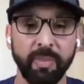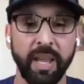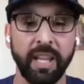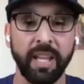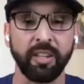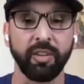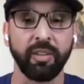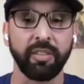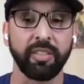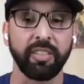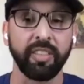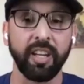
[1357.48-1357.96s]

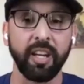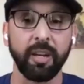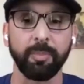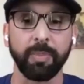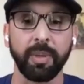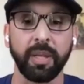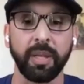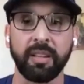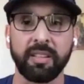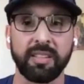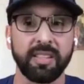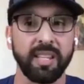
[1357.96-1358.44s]
manual
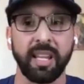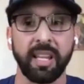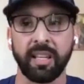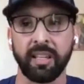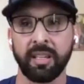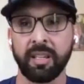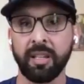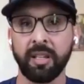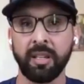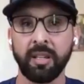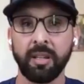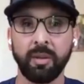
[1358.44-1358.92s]
therapy. I was like,
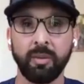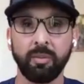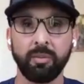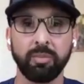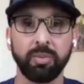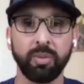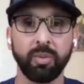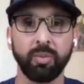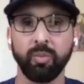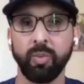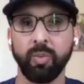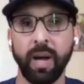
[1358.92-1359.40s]

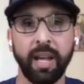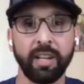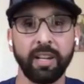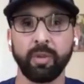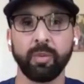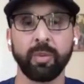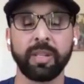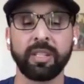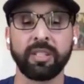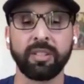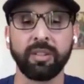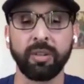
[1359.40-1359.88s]
well, why
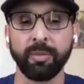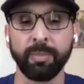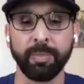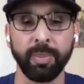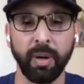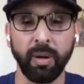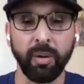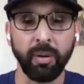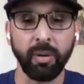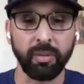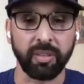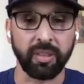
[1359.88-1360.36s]
don't we do
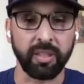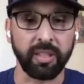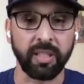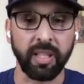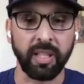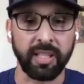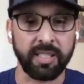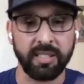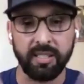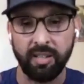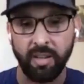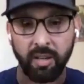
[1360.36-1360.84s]
both? And
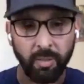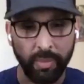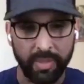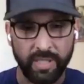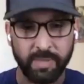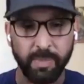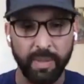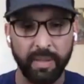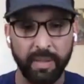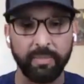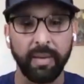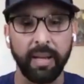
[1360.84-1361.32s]
that's
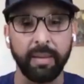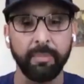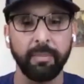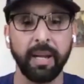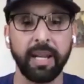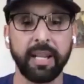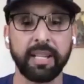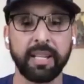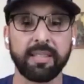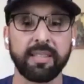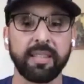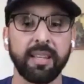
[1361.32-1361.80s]
always been my
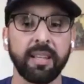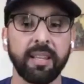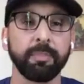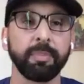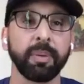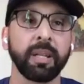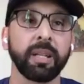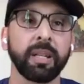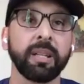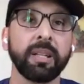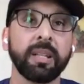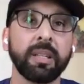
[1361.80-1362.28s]
mindset.
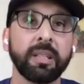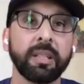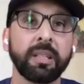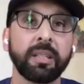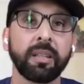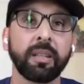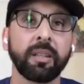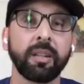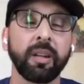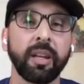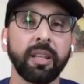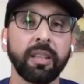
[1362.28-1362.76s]
But,
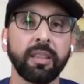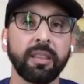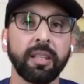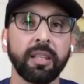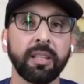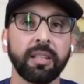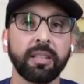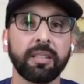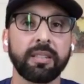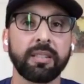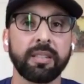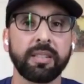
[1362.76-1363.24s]
you know, I
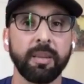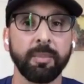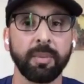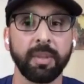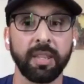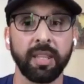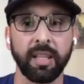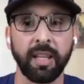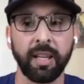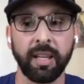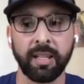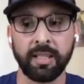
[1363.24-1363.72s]
think some of
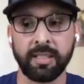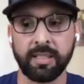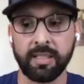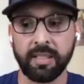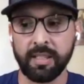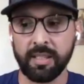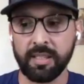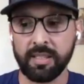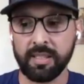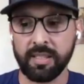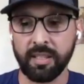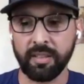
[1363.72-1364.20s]
the
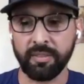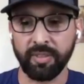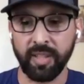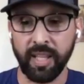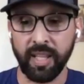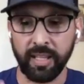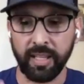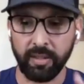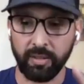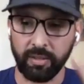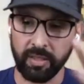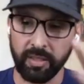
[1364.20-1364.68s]
ideas of
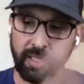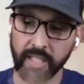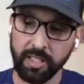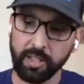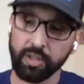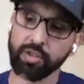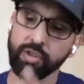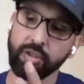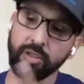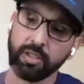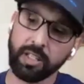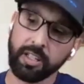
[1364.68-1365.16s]
like
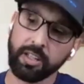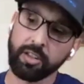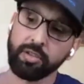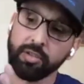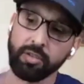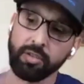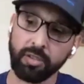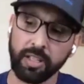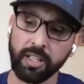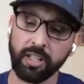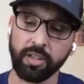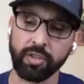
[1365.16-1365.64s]
literature,
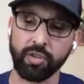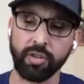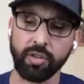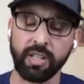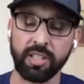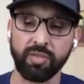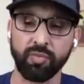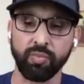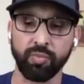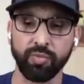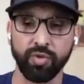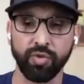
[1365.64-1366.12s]
literature, literature
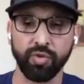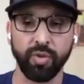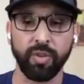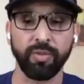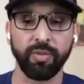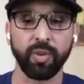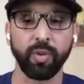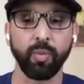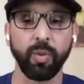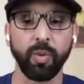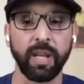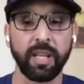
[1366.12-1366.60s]
has
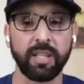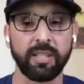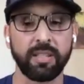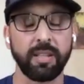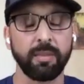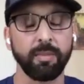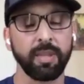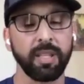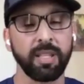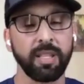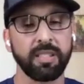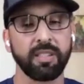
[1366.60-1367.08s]
driven away
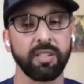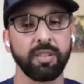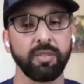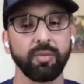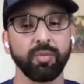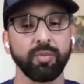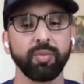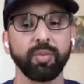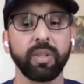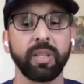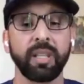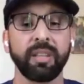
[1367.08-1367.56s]
some of this
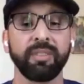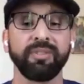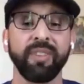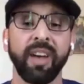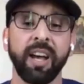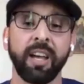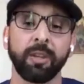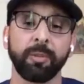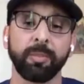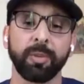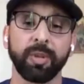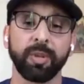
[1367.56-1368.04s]
really
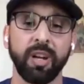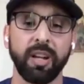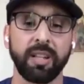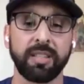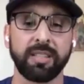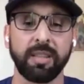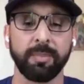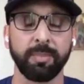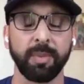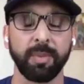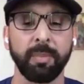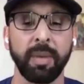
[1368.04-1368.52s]
valuable
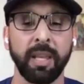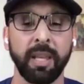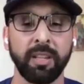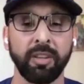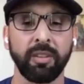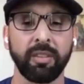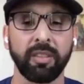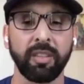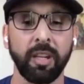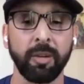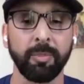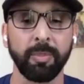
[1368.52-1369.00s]
concept of
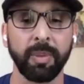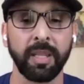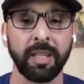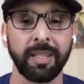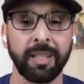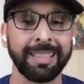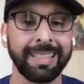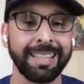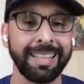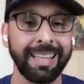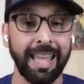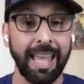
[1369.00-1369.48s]
manual therapy
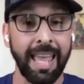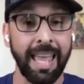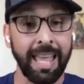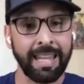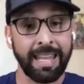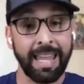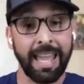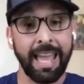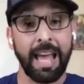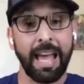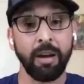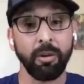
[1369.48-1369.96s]

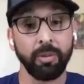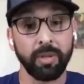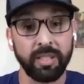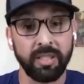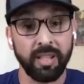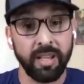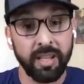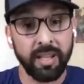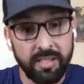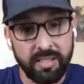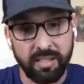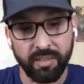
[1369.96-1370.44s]
and, how it
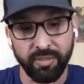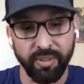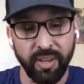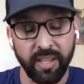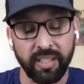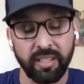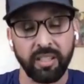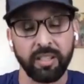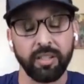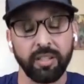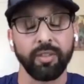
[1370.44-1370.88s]
does affect the